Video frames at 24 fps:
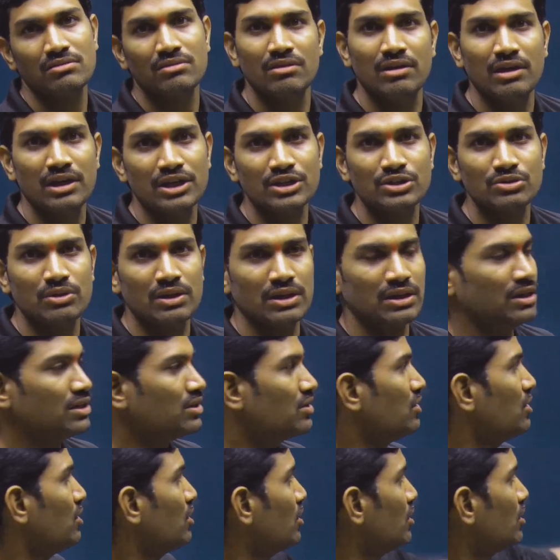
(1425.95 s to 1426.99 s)
Understood or not?
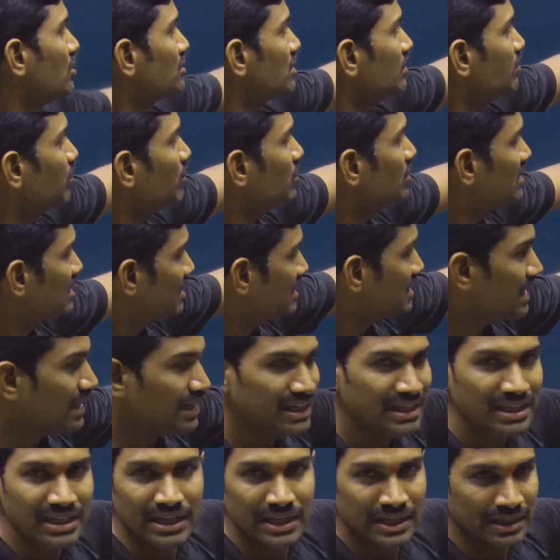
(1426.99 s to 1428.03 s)
Suppose this is
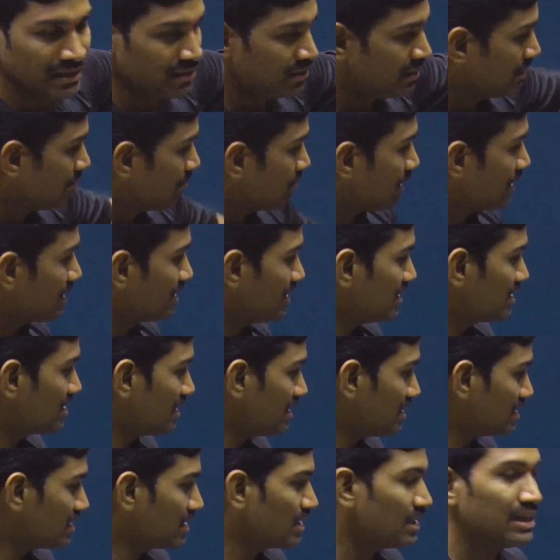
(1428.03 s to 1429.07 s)
adenine, but this
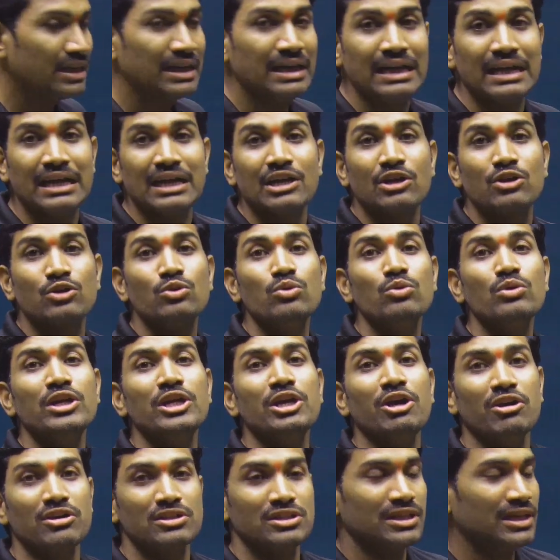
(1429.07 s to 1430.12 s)
is
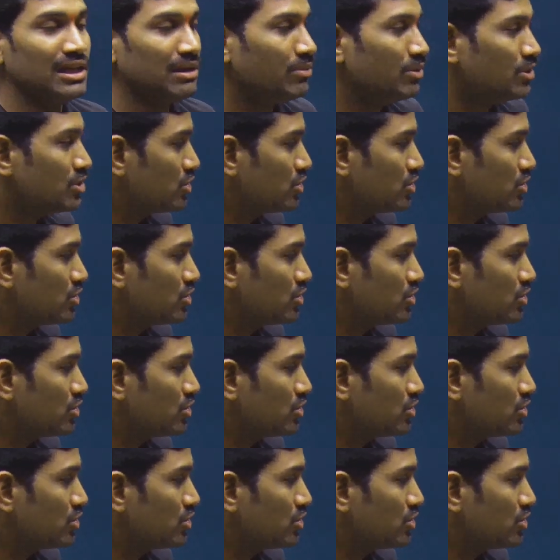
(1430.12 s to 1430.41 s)
2-deoxyribose.